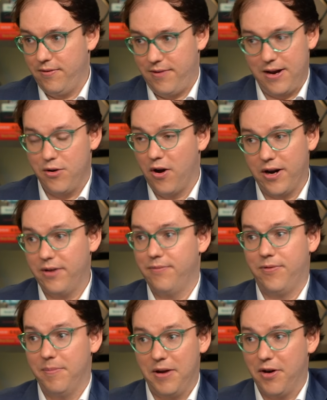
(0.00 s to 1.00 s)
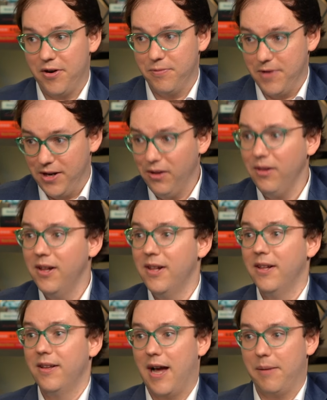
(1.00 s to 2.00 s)
not from their own will,
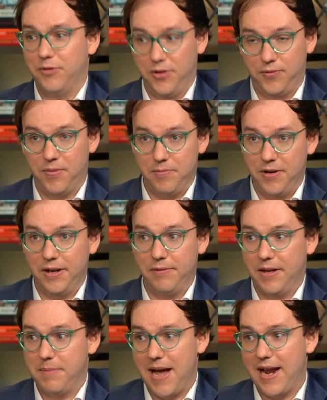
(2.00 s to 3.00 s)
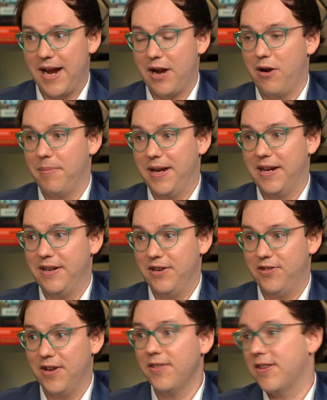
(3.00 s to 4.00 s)
just from really, really bad economic
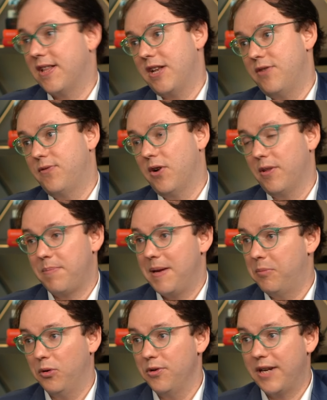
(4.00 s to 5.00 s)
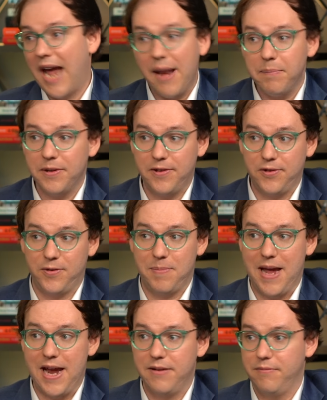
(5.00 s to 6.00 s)
conditions. And then you've got the people who can
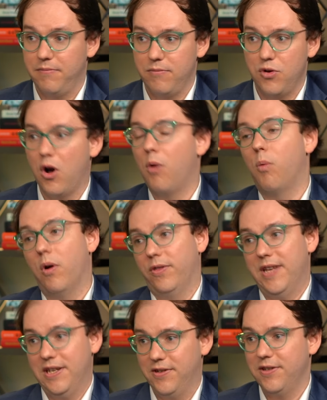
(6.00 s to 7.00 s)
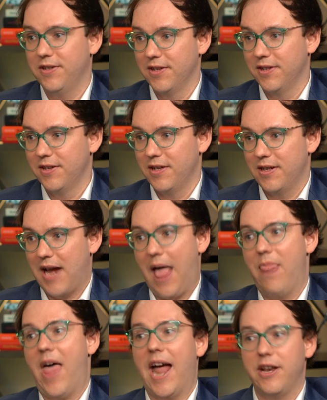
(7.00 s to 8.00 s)
participate not wanting to.
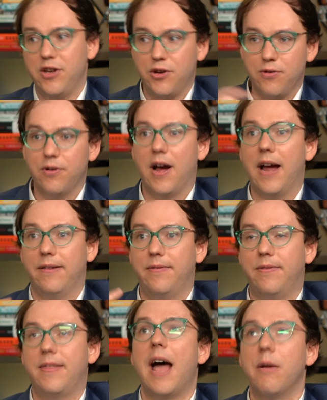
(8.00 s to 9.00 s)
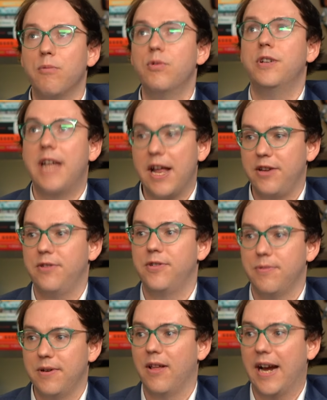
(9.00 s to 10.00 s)
And that would get you
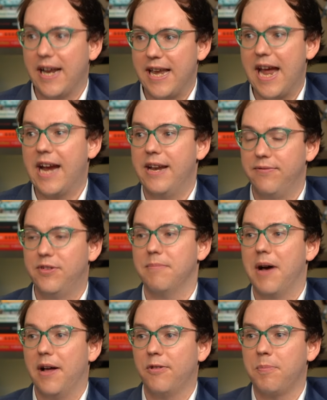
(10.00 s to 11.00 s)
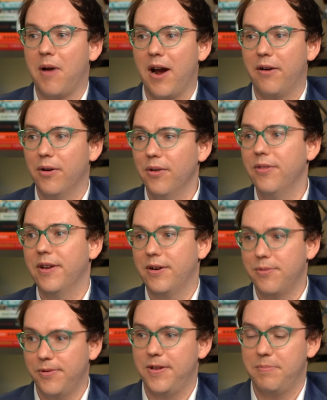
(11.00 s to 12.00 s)
to a negative demand spiral that
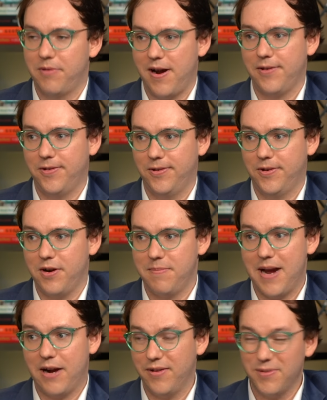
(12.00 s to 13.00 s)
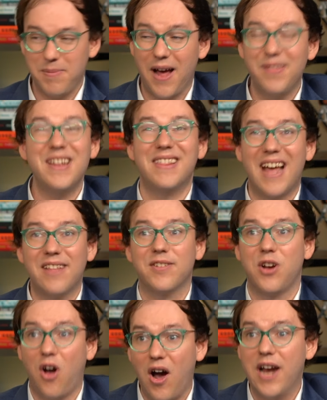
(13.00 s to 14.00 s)
could see prices go backwards. But I think that's
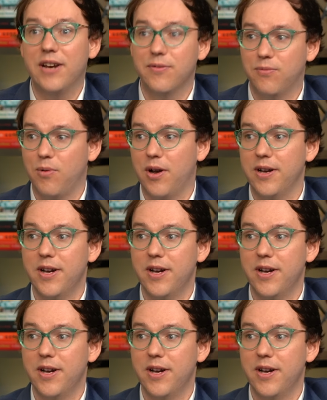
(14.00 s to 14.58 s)
kind of what